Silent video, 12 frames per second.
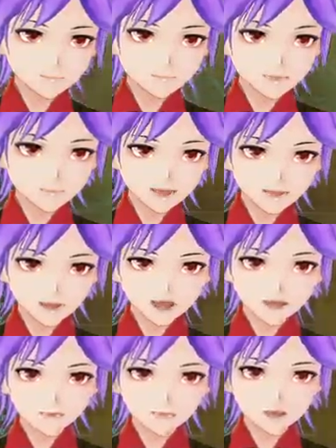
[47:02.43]
on the uh,
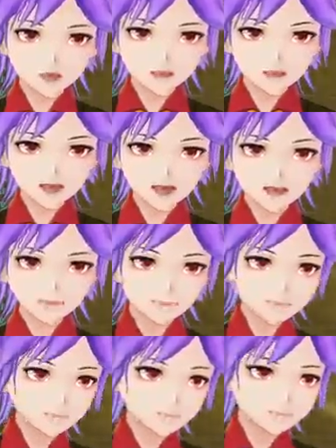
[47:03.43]
ultra hard
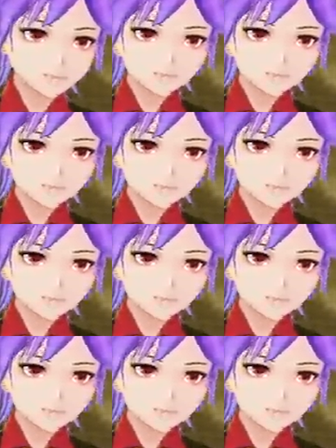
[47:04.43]
in